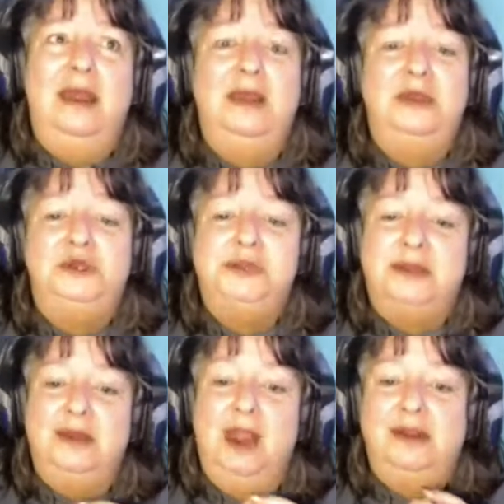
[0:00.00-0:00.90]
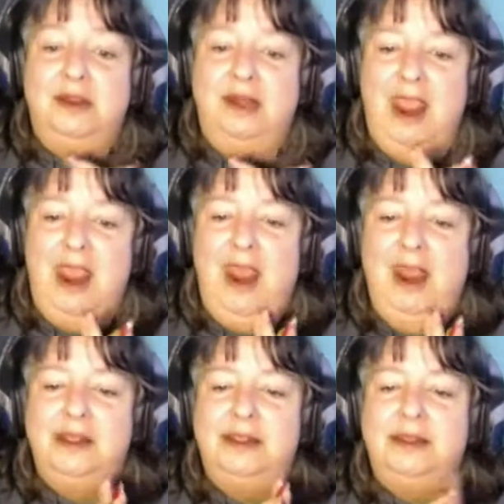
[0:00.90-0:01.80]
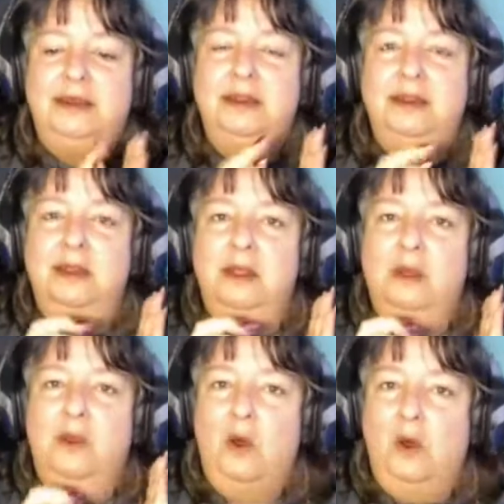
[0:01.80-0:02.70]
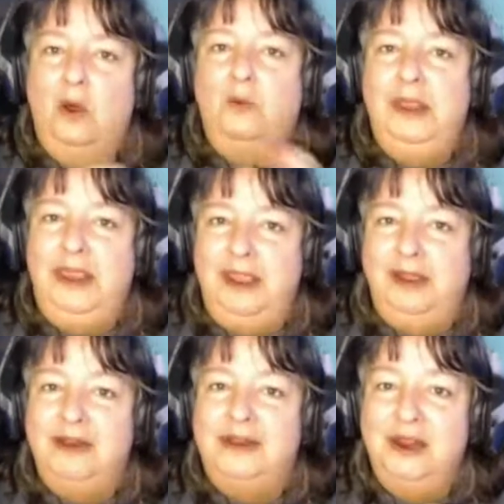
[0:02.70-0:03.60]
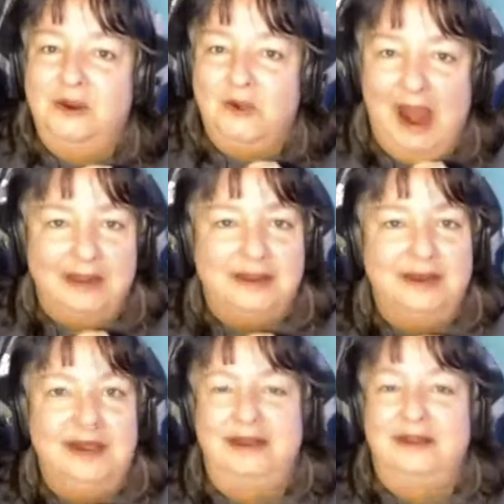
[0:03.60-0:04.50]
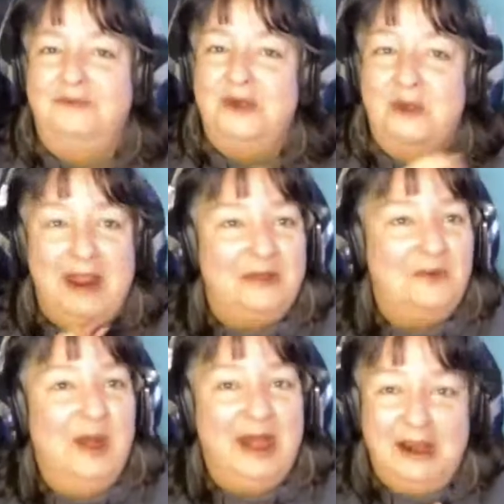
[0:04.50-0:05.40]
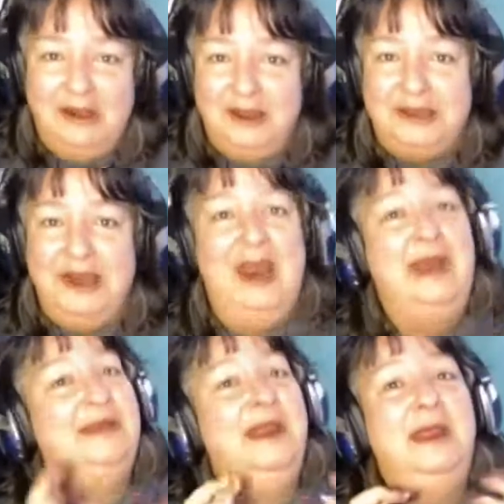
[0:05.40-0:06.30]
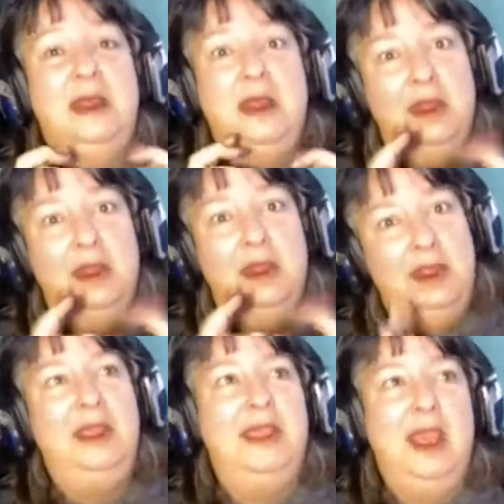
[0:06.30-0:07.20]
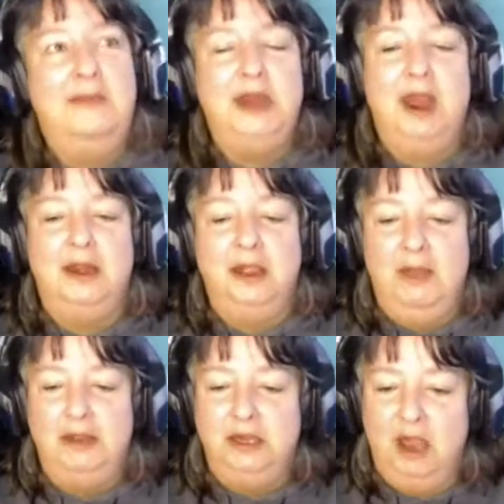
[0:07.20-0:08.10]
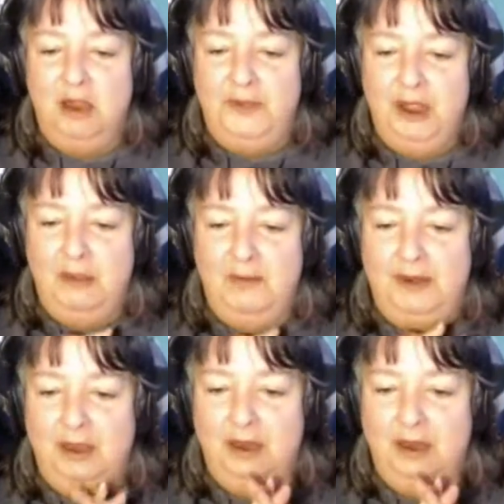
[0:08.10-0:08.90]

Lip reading: just like the last whole week, the synchronicities of no matter what I looked at, it kept talking about the Dark Pyramid.